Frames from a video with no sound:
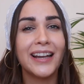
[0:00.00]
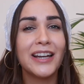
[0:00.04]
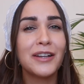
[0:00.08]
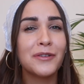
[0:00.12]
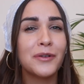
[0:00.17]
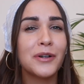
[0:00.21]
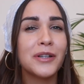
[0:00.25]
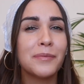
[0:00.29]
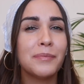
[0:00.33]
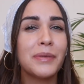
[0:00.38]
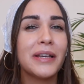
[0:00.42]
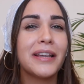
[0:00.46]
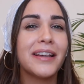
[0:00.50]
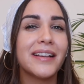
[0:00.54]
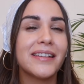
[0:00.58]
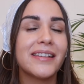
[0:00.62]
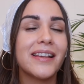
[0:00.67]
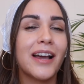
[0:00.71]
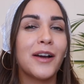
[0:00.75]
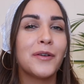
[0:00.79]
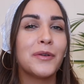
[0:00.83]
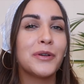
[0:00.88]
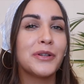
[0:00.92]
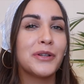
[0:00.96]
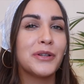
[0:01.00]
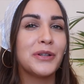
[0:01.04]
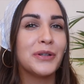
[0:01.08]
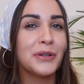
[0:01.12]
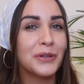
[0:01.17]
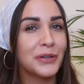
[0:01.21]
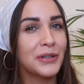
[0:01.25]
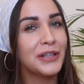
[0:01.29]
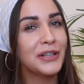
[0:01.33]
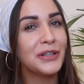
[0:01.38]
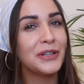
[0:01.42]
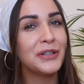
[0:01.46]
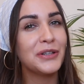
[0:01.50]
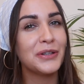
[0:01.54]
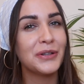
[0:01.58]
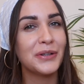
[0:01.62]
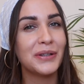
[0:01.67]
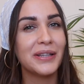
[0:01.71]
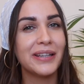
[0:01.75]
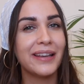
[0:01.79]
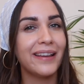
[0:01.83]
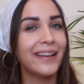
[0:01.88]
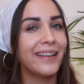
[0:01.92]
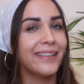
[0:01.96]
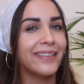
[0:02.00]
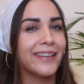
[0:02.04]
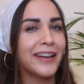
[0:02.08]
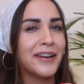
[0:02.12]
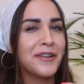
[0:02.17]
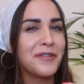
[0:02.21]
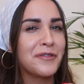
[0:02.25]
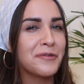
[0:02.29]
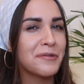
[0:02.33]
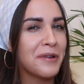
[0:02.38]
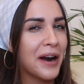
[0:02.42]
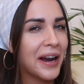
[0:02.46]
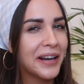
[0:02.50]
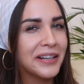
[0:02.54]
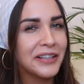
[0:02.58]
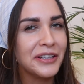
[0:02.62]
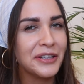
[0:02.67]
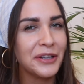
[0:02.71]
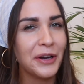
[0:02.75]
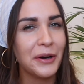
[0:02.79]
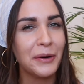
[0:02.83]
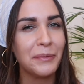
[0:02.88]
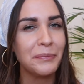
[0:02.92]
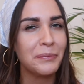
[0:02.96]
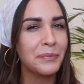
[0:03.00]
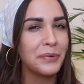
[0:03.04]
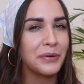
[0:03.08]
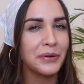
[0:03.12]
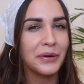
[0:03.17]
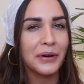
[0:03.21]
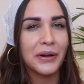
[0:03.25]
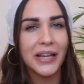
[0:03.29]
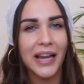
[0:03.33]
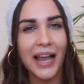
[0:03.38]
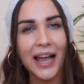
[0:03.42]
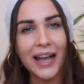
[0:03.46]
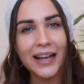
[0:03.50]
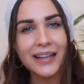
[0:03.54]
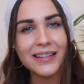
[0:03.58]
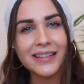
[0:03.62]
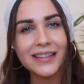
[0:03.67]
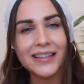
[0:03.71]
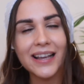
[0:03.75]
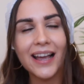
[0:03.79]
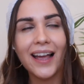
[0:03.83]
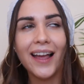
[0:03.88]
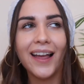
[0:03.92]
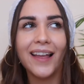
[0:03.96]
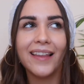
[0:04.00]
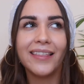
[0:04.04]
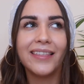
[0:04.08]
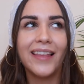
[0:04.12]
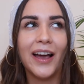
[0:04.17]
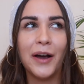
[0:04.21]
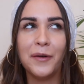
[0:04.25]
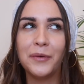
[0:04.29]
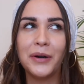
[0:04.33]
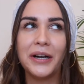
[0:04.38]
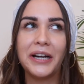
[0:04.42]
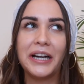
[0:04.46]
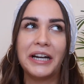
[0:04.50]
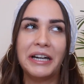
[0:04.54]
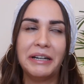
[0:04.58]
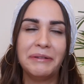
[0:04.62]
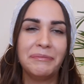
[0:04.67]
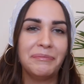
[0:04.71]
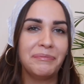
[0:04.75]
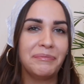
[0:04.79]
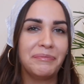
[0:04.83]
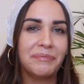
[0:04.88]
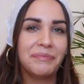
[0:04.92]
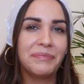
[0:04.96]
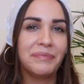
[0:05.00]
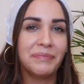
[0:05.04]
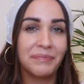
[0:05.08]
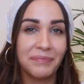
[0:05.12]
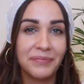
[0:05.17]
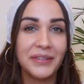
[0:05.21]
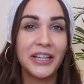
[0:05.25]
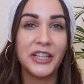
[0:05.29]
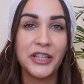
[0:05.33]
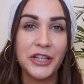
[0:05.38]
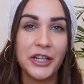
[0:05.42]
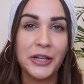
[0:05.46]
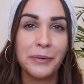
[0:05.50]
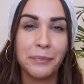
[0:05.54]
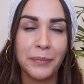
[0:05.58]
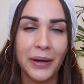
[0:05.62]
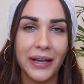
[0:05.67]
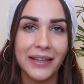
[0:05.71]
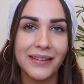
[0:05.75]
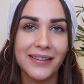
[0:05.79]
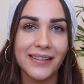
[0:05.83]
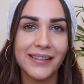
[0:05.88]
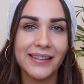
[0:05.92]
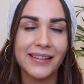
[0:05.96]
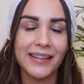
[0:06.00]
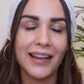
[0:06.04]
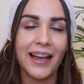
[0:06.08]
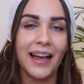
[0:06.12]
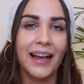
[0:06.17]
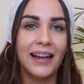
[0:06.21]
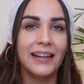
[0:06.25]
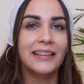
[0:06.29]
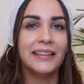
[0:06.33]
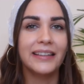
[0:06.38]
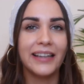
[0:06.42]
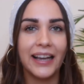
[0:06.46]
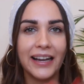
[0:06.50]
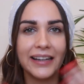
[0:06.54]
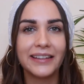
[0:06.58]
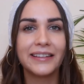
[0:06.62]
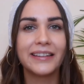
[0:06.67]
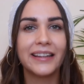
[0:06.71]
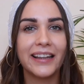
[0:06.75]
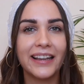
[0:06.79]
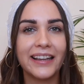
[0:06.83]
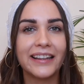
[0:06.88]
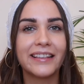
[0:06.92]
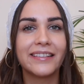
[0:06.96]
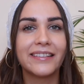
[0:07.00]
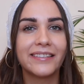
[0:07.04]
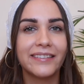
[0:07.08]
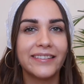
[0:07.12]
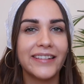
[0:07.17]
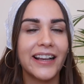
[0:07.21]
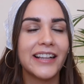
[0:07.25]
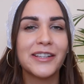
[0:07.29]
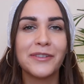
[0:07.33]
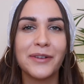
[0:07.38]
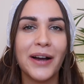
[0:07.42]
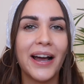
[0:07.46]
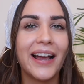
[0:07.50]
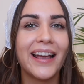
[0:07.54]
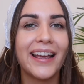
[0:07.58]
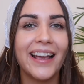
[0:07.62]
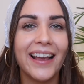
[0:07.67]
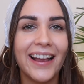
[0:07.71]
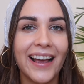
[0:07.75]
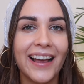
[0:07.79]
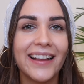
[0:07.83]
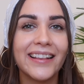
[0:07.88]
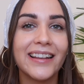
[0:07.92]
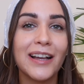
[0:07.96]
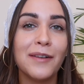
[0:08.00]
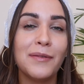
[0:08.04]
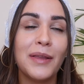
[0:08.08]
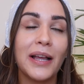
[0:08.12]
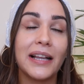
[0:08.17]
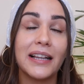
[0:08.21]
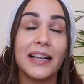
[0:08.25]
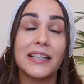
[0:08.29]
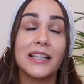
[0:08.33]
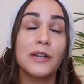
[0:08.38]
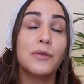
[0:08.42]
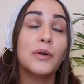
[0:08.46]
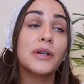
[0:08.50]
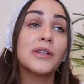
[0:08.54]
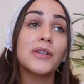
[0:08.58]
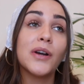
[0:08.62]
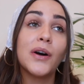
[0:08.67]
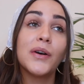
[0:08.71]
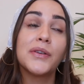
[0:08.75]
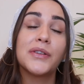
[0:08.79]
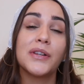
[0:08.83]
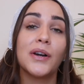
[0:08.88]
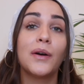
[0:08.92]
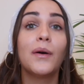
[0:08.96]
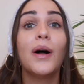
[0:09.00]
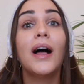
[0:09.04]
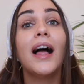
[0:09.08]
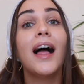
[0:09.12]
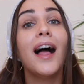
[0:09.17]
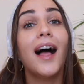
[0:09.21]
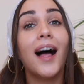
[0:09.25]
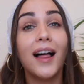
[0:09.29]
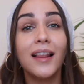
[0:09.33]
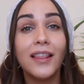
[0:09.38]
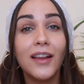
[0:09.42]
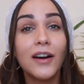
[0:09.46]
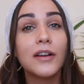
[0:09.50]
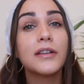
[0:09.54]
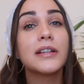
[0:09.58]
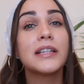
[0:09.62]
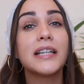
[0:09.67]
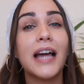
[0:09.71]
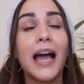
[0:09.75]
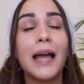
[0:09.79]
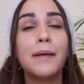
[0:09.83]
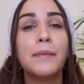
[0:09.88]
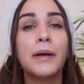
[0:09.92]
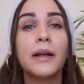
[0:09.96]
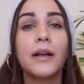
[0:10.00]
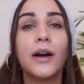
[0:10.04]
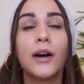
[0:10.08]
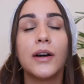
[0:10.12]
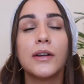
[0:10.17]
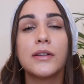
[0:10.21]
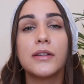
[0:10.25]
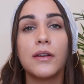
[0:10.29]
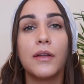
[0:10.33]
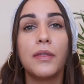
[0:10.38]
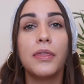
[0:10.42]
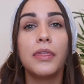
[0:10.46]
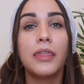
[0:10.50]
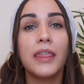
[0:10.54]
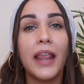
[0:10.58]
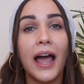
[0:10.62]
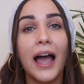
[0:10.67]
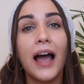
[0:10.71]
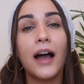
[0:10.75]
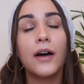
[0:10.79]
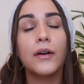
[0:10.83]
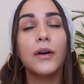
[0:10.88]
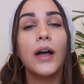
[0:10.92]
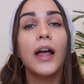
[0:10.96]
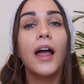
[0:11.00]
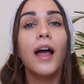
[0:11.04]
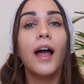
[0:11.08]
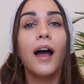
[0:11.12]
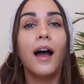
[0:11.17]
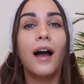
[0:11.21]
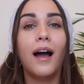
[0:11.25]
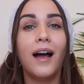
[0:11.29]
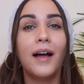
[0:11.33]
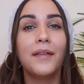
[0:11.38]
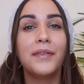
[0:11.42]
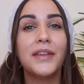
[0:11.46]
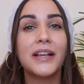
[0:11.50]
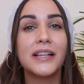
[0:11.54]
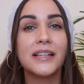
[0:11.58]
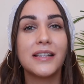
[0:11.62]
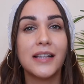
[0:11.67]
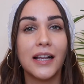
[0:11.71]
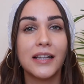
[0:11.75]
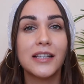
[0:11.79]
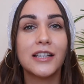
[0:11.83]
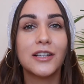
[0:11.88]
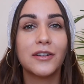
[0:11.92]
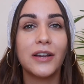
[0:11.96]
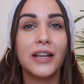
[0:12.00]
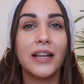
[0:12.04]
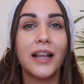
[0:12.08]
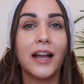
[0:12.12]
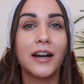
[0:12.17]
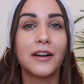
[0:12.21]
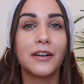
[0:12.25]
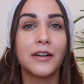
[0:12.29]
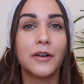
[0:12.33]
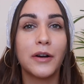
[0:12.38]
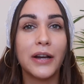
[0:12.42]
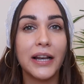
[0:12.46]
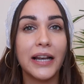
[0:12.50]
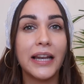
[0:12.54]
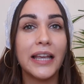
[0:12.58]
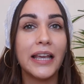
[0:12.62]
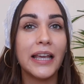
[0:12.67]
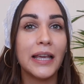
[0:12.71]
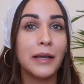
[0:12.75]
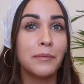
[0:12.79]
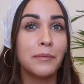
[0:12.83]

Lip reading: And it was because I was usually choosing the random products that were the cheapest, and yeah, that's why it ended up like this. It was also a long time ago, so now the sunscreen are really